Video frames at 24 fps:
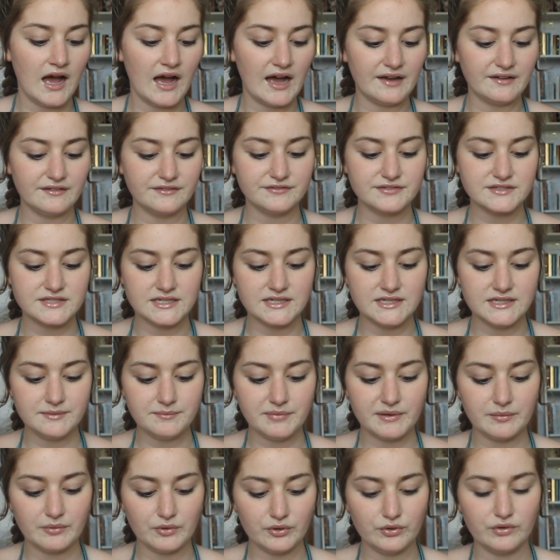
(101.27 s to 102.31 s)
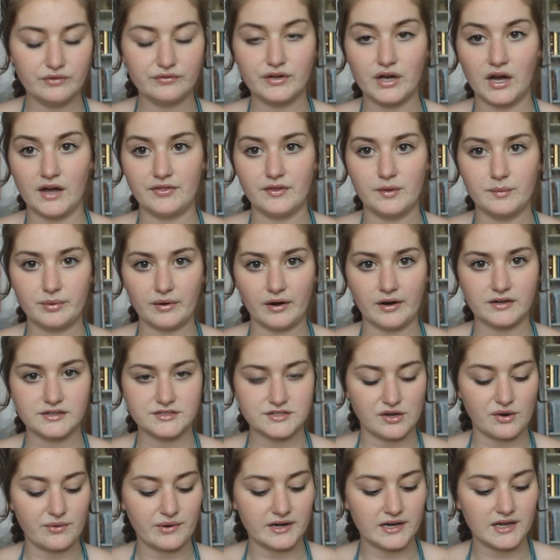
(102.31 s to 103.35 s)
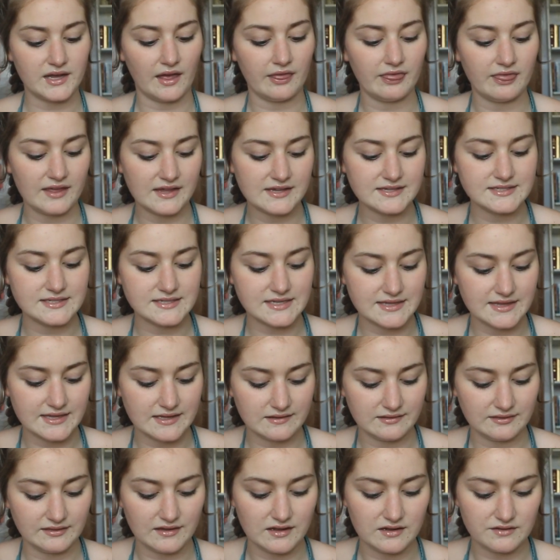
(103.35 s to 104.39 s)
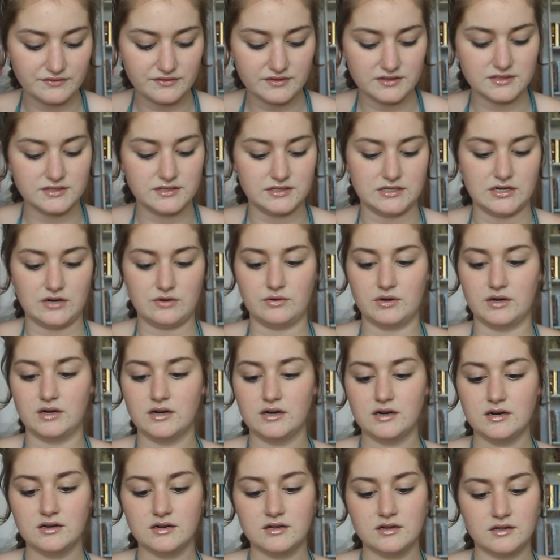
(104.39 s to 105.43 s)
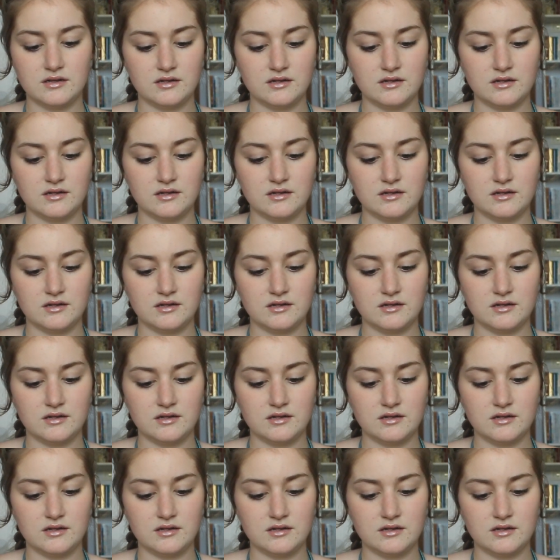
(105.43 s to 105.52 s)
I've seen people who've gotten their products already and they say they love this toner.